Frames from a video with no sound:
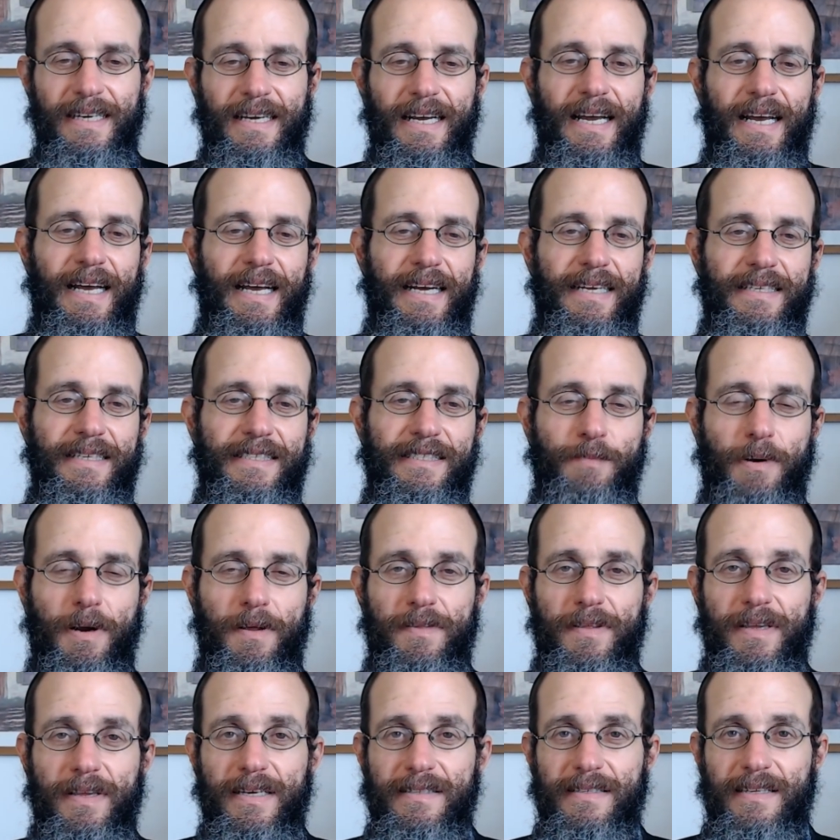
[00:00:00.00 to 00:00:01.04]
And his
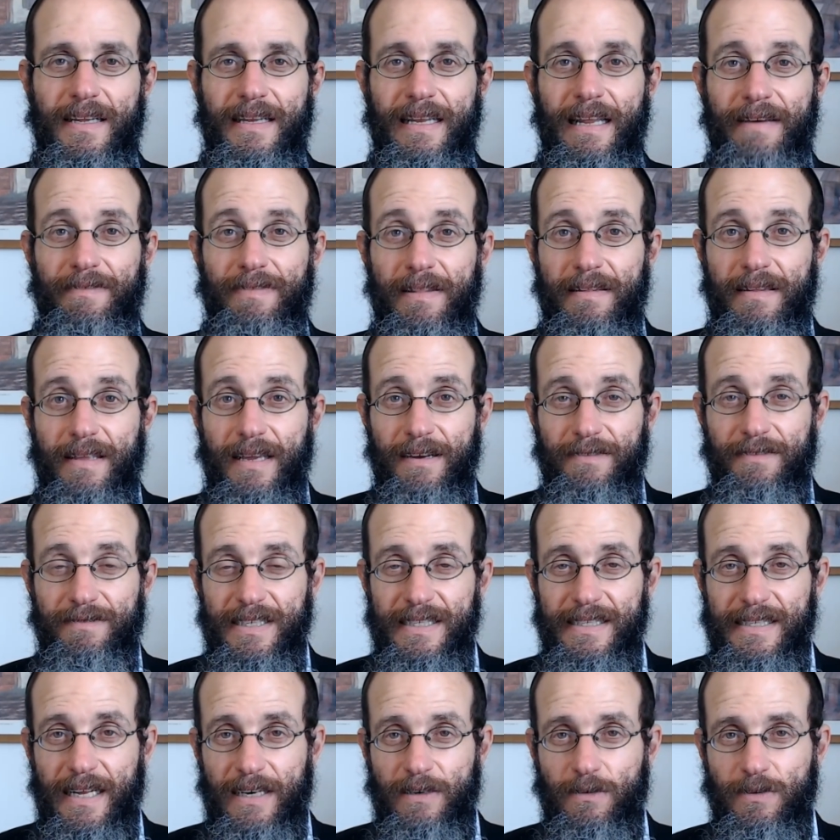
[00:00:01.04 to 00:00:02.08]
birthday is the 11th day of
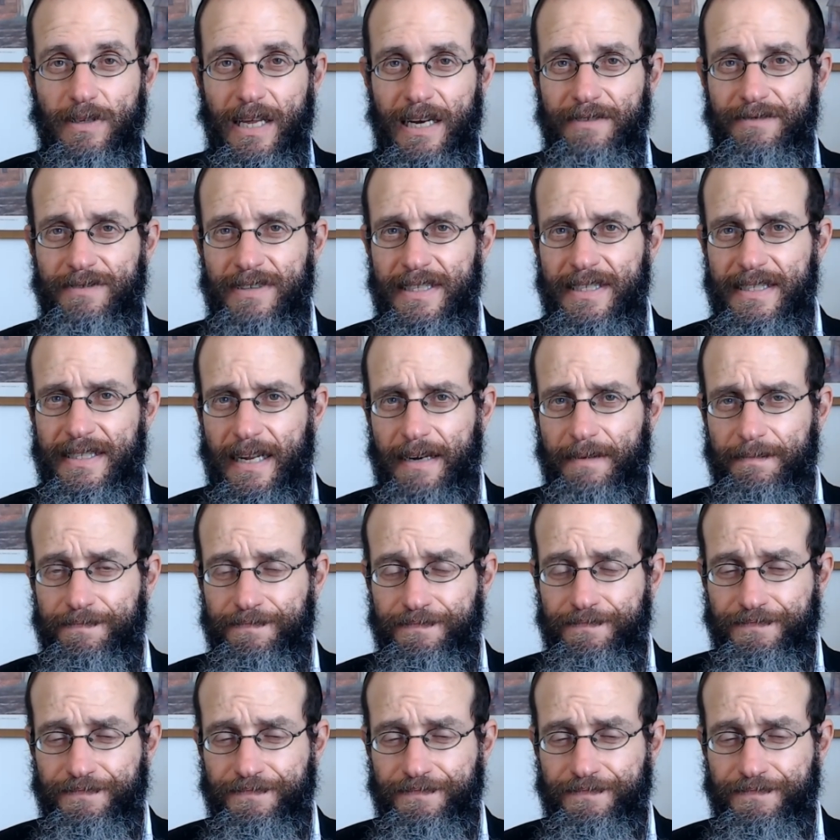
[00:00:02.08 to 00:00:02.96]
Nisan, Yud Aleph Nisan.